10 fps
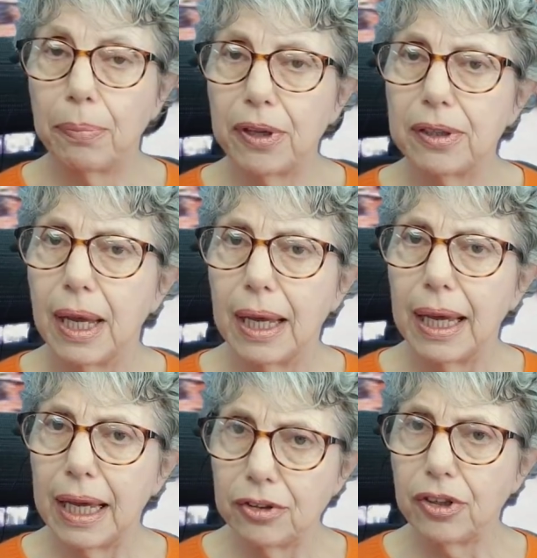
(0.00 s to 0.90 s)
But
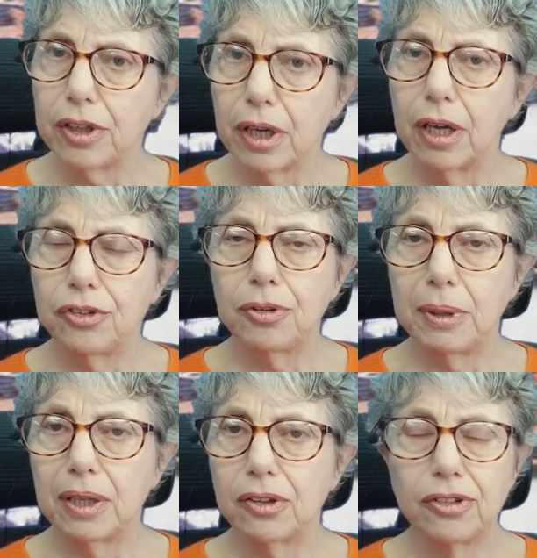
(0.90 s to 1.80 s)
it did occur to
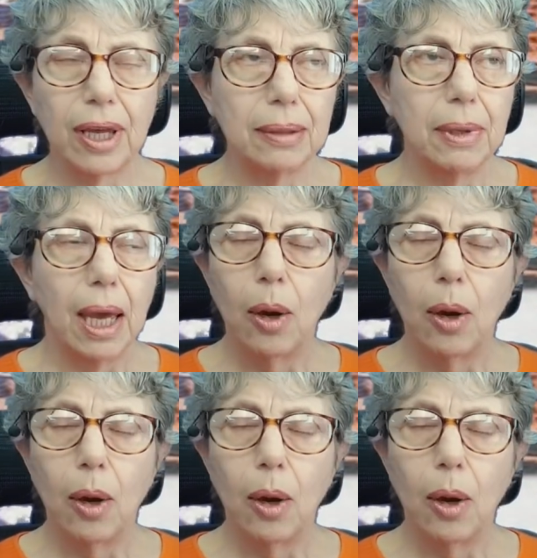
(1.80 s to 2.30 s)
me at the time,